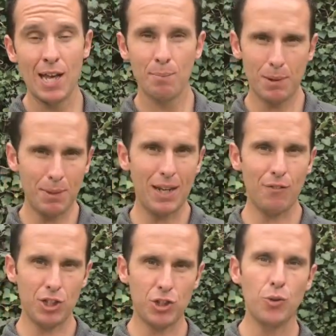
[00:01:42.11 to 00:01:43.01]
But let me give
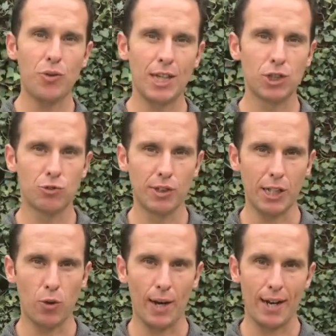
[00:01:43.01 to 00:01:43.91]
you two things really
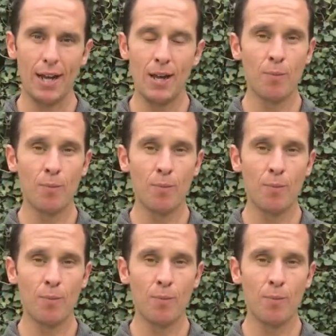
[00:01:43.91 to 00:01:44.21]
quick.